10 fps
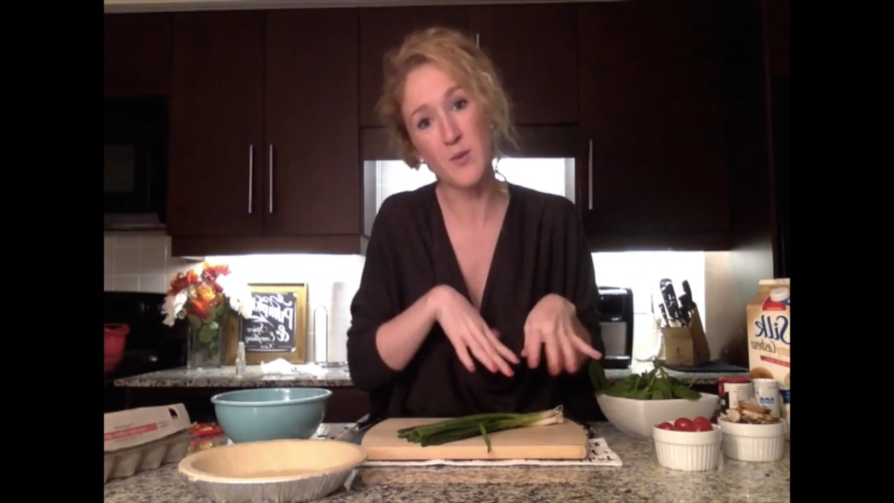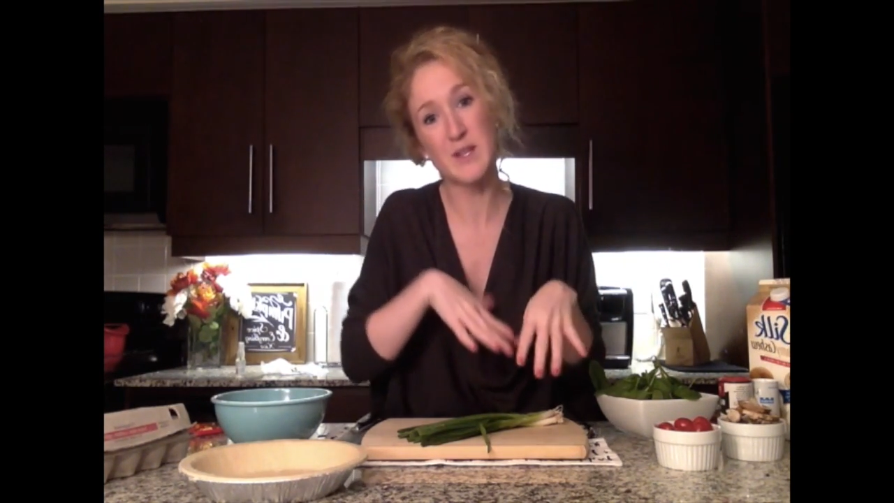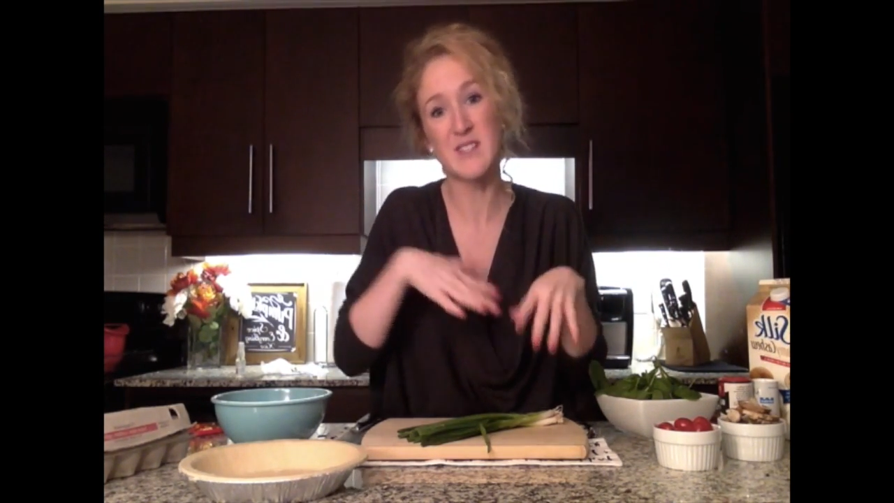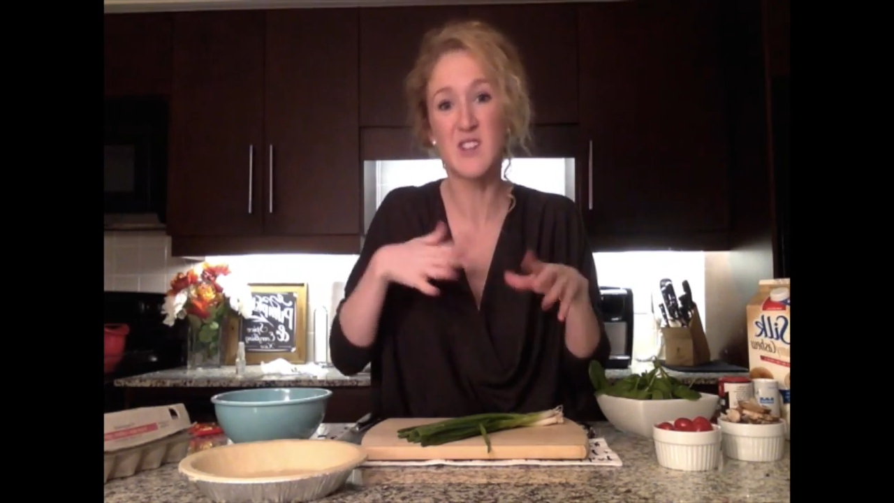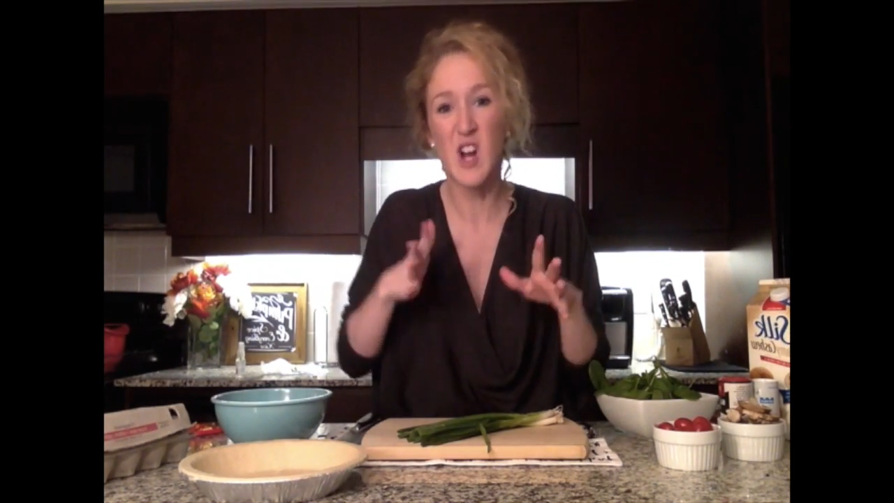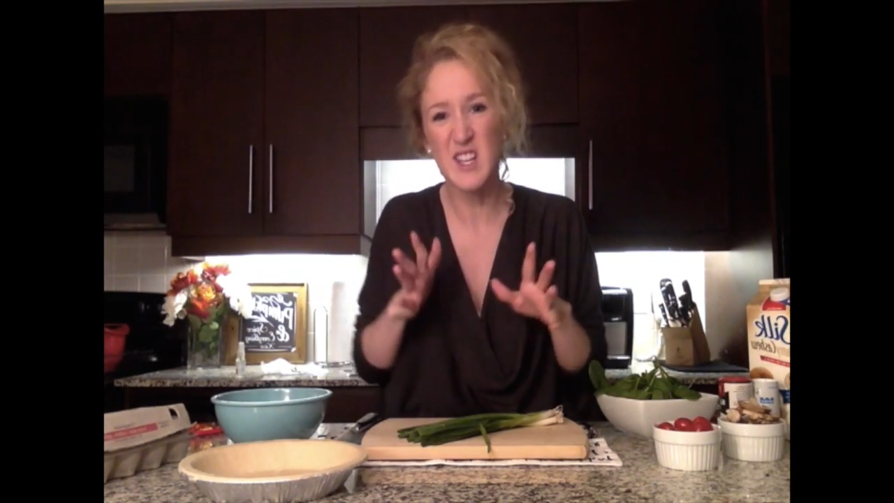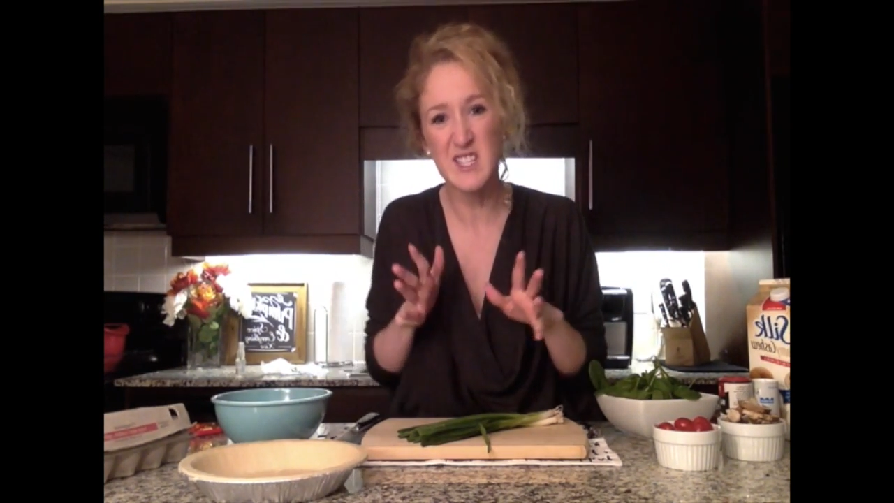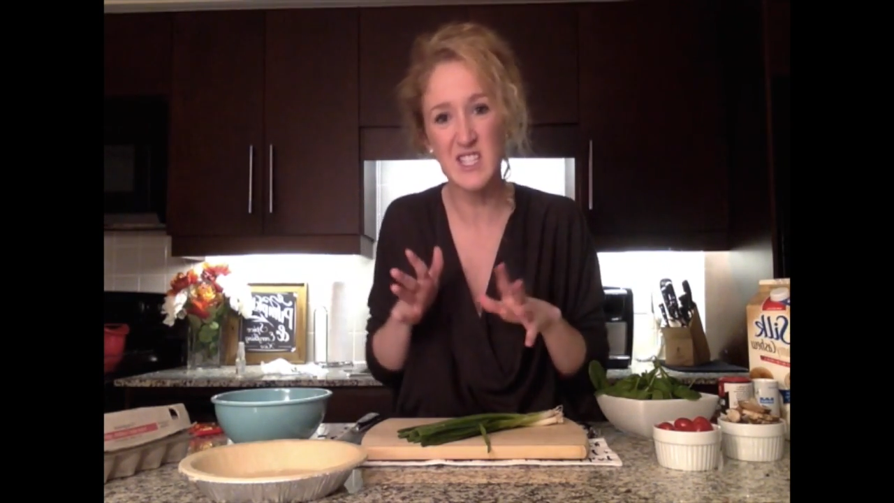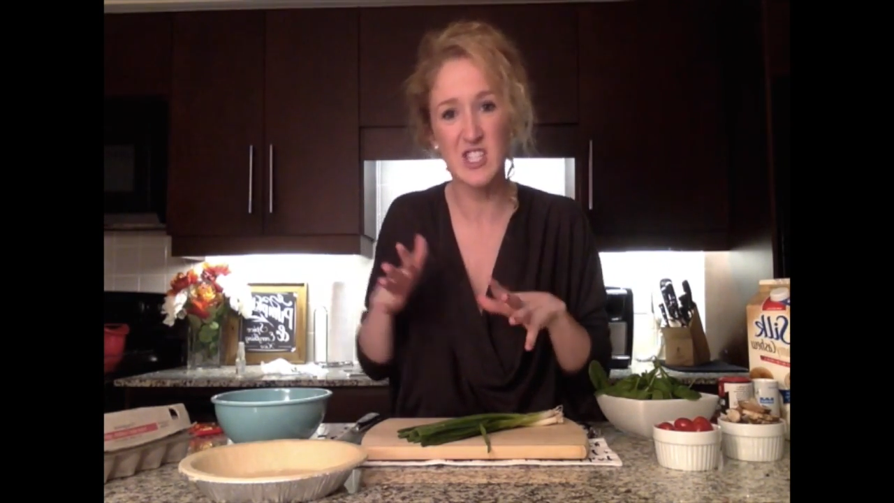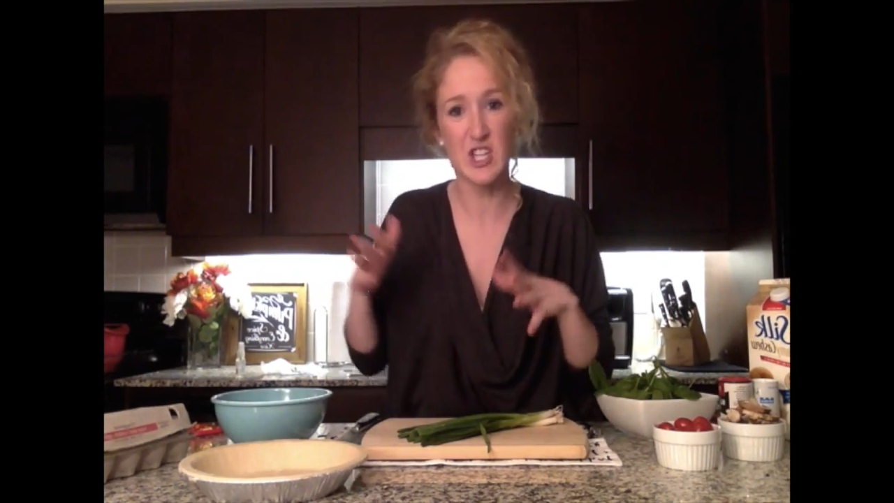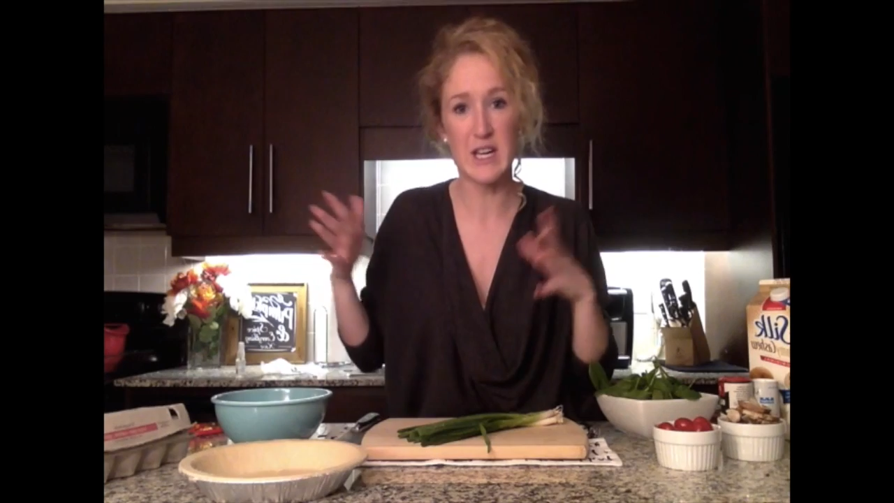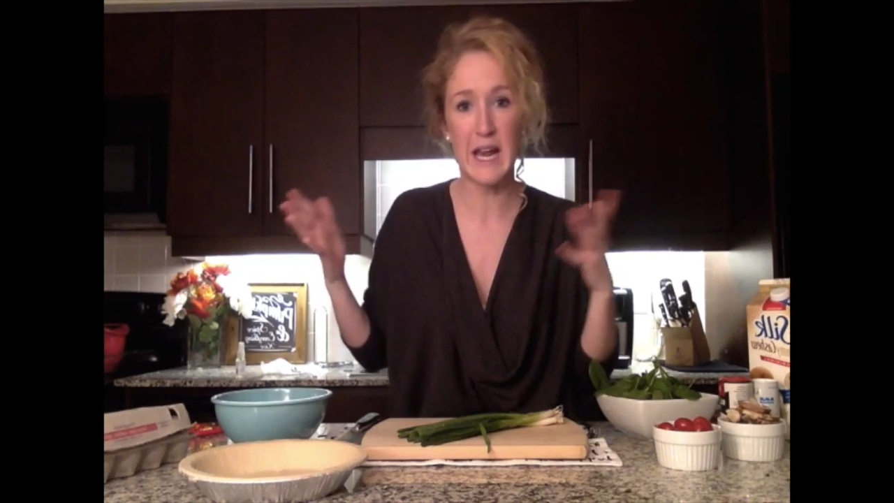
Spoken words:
with sausage and